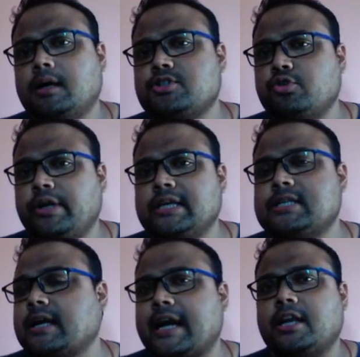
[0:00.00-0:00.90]
shooting
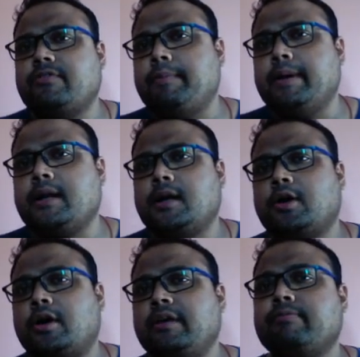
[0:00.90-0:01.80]
star kind of a pattern,
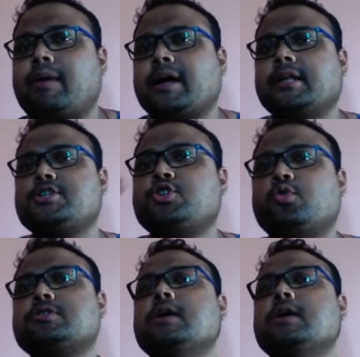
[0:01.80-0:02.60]
or if market shows